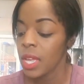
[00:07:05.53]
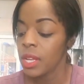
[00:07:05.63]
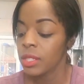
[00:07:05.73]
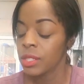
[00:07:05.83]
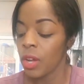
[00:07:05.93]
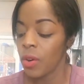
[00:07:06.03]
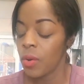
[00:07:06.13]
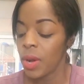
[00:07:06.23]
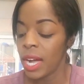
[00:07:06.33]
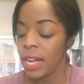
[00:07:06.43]
So
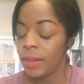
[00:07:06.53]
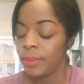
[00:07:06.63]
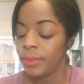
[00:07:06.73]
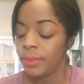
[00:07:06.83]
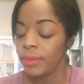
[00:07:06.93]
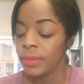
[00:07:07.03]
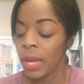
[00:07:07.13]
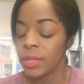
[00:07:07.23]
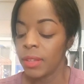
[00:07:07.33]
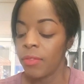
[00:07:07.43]
that
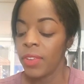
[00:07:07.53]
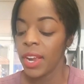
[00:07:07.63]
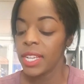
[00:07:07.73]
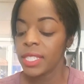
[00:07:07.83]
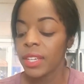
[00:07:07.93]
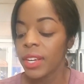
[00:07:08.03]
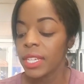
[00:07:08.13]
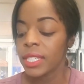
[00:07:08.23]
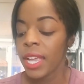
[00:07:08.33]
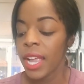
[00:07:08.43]
was a very
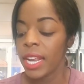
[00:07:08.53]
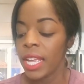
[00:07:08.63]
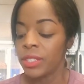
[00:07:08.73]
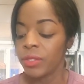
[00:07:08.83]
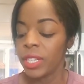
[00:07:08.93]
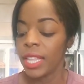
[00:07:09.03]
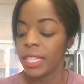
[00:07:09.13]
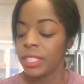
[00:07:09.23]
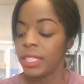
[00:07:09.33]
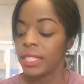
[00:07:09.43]
serious head injury that
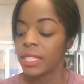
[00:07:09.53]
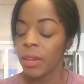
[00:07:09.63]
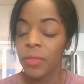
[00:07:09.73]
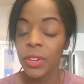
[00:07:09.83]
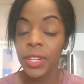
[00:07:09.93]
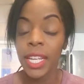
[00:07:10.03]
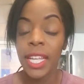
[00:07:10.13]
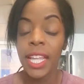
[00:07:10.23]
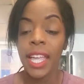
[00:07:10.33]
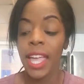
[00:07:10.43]
she suffered,
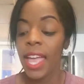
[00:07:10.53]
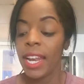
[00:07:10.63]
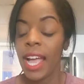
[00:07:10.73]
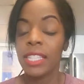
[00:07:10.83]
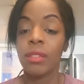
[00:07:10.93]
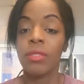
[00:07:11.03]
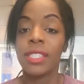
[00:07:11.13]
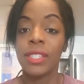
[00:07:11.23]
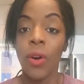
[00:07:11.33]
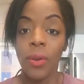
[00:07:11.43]
and as a
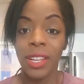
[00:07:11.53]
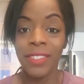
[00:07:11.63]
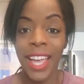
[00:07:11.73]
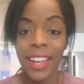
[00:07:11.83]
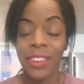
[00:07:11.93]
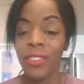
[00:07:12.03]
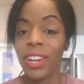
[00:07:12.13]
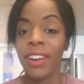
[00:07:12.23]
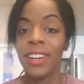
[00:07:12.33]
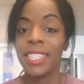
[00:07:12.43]
result of that, during
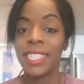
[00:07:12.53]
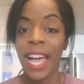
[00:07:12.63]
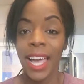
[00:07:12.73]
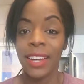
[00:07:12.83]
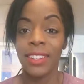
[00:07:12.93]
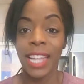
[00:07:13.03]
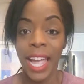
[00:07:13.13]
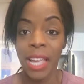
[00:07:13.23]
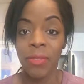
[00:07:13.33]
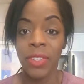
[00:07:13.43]
her entire
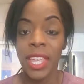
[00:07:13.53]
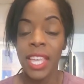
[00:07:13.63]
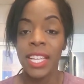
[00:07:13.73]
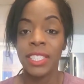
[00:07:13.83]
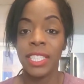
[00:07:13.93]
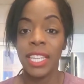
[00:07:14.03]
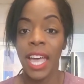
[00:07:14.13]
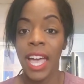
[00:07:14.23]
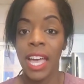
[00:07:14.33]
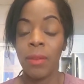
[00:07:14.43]
life, she
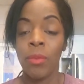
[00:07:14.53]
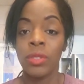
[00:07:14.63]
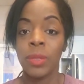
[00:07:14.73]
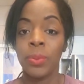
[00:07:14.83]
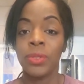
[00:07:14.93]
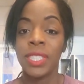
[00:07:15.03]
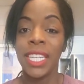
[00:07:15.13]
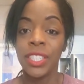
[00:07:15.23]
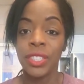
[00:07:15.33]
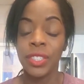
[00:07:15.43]
had multiple
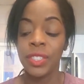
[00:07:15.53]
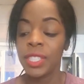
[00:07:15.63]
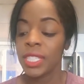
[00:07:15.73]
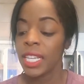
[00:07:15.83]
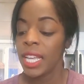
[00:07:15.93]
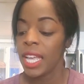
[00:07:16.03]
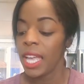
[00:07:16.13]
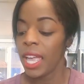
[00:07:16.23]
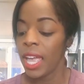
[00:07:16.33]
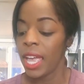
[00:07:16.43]
seizures
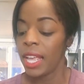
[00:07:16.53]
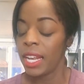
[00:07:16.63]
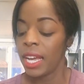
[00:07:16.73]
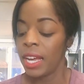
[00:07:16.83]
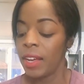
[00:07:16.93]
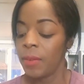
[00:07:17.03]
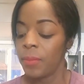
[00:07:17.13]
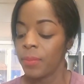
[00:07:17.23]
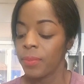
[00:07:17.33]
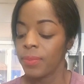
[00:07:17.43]

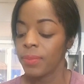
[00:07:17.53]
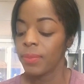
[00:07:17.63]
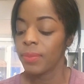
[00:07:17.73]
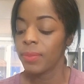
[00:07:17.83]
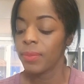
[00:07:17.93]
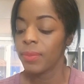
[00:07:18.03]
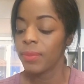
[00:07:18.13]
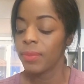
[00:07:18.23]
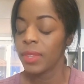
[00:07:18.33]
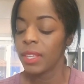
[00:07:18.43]
and
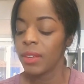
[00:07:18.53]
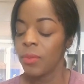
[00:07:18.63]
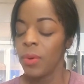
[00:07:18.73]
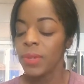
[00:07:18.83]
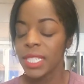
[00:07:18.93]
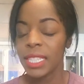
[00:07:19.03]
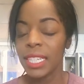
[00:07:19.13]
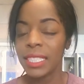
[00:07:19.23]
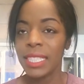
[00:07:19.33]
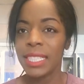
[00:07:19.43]
what was it that
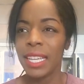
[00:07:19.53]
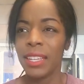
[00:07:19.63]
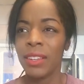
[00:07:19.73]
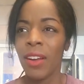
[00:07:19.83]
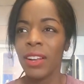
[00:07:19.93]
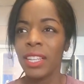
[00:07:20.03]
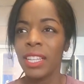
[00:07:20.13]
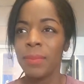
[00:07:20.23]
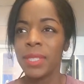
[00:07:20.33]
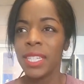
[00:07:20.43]
she said?
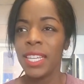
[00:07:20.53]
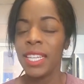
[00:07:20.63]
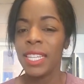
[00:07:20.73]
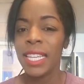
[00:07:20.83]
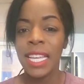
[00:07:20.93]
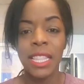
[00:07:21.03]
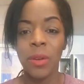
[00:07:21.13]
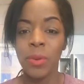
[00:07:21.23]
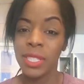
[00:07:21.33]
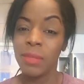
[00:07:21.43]
Narcolepsy. There were
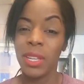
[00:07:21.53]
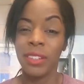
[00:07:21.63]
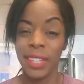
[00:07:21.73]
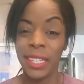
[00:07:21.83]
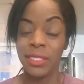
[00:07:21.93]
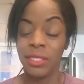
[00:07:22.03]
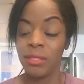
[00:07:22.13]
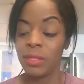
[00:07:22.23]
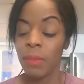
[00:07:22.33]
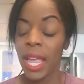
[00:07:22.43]
some other
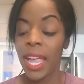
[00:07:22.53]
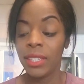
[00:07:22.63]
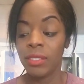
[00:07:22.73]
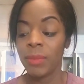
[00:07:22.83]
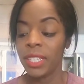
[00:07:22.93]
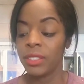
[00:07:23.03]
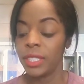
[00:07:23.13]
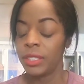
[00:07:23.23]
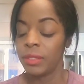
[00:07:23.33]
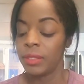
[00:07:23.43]
issues, major
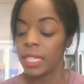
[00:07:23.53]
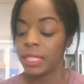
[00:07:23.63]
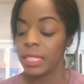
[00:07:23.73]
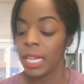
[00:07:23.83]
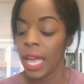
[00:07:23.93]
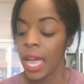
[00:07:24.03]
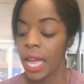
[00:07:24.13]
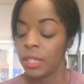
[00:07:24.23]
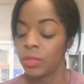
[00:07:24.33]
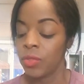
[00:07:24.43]
issues that she had
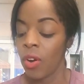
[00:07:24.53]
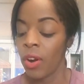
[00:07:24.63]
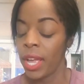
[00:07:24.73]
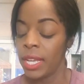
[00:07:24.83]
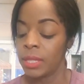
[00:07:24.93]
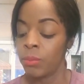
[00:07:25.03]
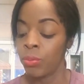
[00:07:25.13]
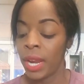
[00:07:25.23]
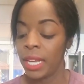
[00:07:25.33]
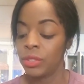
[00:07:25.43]
as far as
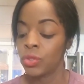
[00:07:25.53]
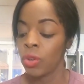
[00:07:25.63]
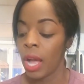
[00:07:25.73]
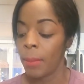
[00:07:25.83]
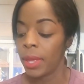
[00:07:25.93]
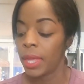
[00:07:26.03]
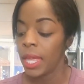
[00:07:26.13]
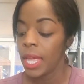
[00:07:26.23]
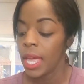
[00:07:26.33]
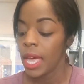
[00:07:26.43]
brain trauma.
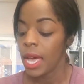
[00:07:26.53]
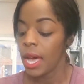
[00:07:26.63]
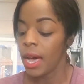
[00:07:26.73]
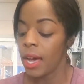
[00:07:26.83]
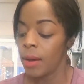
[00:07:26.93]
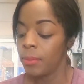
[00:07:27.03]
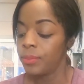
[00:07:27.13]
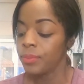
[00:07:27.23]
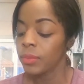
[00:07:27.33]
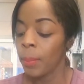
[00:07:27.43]

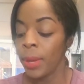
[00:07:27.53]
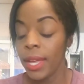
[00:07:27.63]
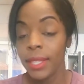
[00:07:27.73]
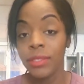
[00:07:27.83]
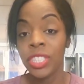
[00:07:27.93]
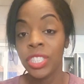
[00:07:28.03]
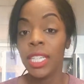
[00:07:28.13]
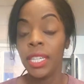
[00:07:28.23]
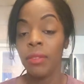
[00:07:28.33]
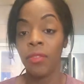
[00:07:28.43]
But
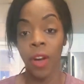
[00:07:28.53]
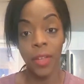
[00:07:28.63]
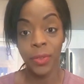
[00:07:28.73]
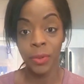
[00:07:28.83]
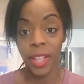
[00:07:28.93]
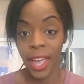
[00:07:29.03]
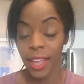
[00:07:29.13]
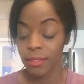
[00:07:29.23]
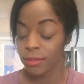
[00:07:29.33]
she fought through that.